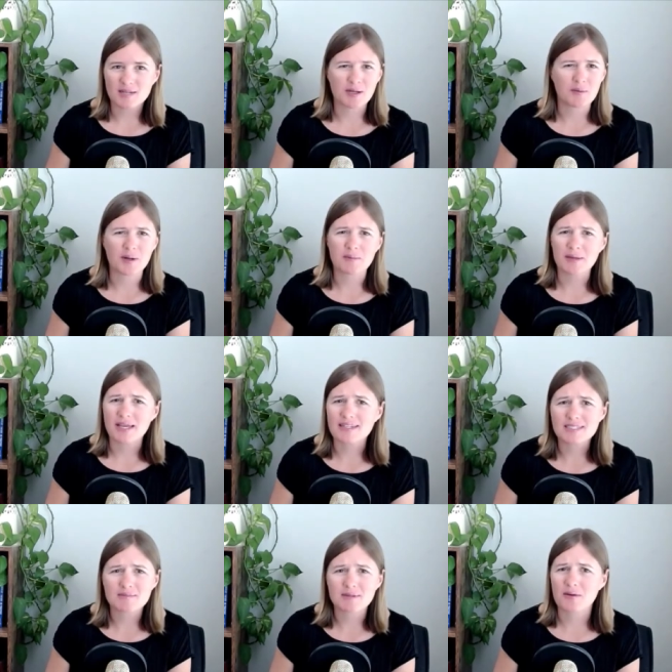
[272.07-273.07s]
I didn't want to be
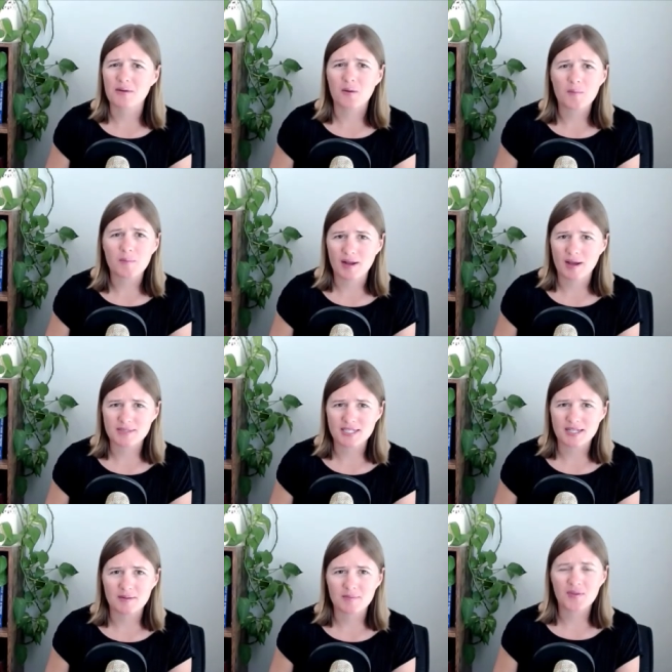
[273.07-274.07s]
intimate or open up to
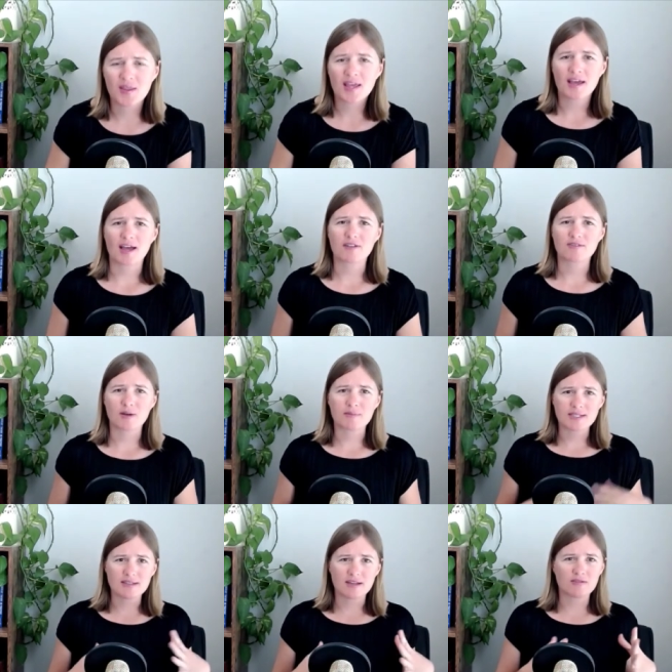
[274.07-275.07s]
him. I found
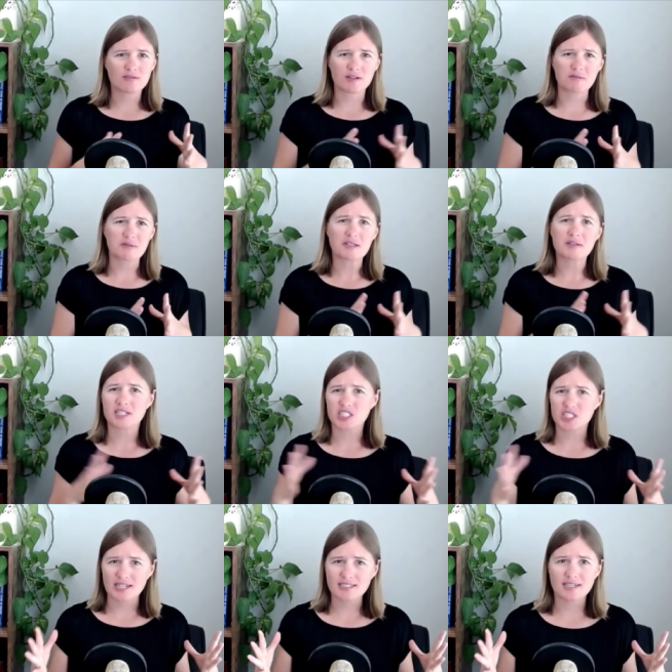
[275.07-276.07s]
myself like really
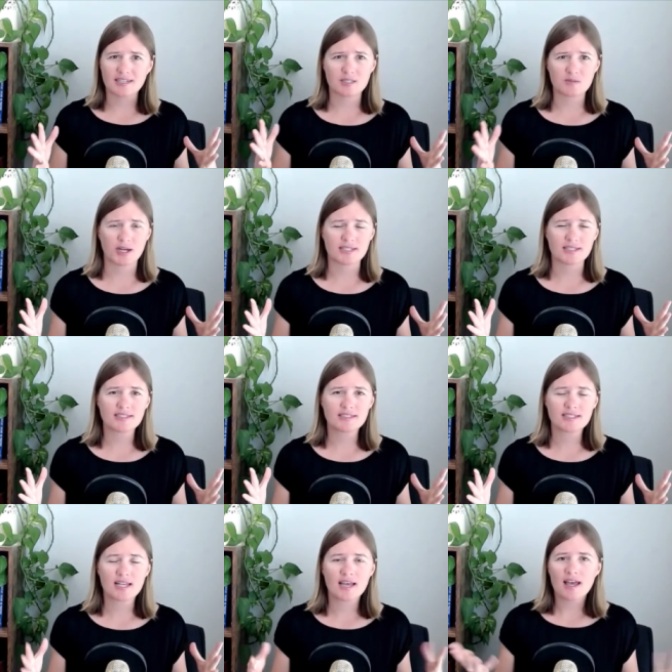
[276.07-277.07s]
rejecting his
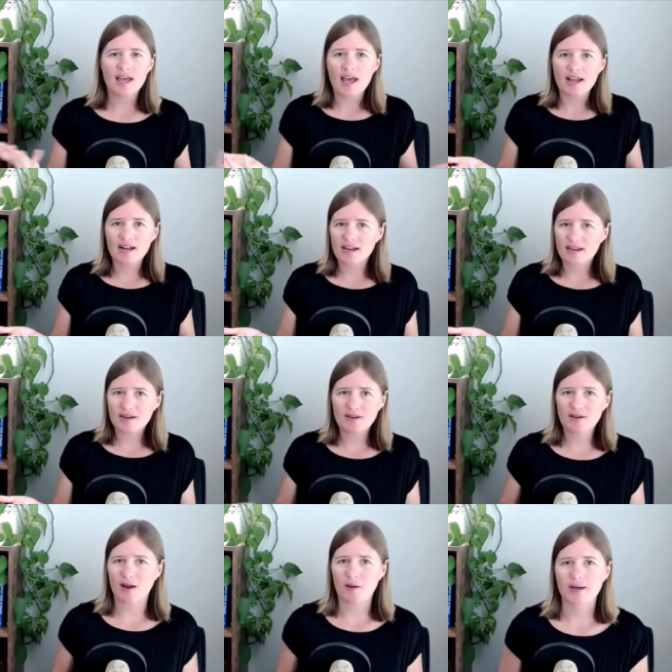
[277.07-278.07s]
presence. And
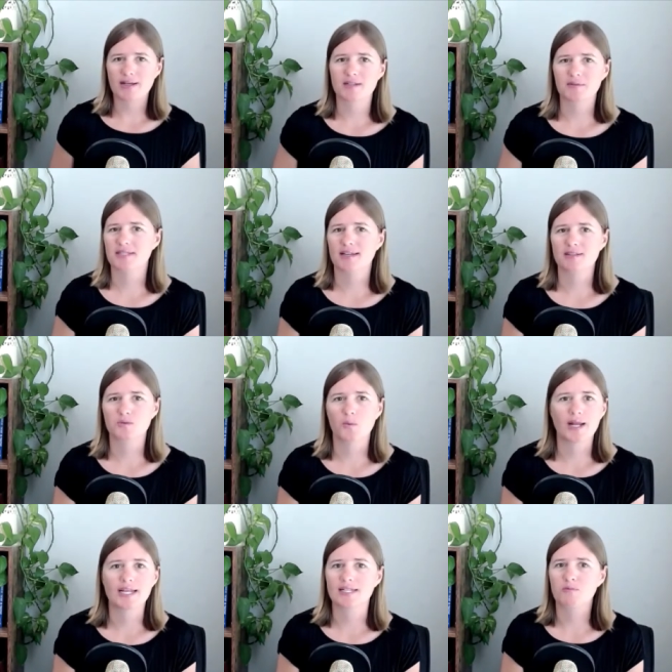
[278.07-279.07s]
here I was like
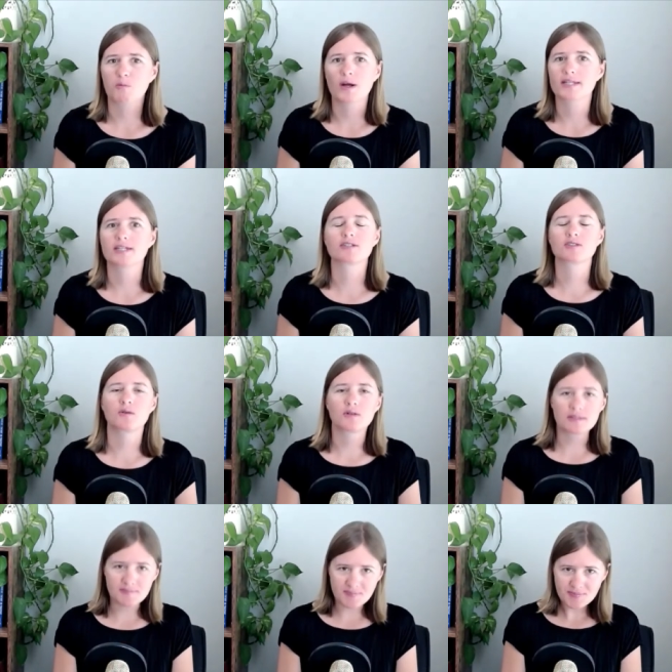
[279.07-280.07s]
21 years
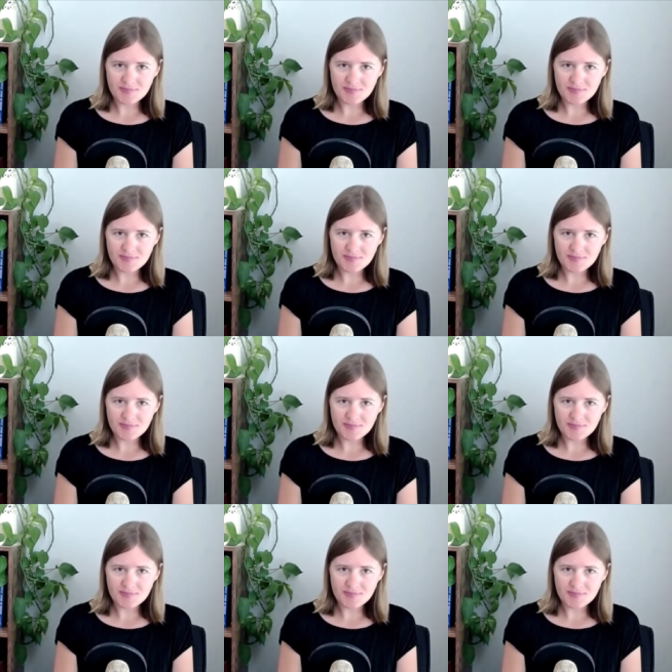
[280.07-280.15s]
old.